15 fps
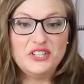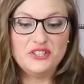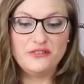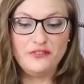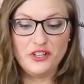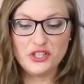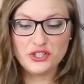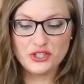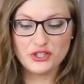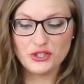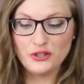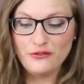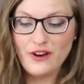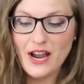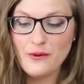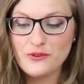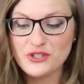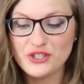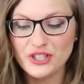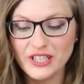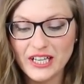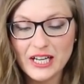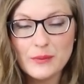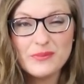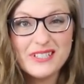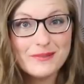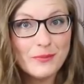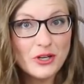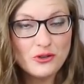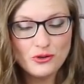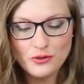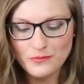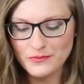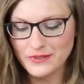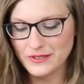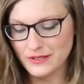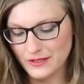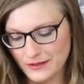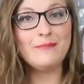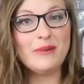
To finish the stir fry, we're just gonna cut up these mushrooms.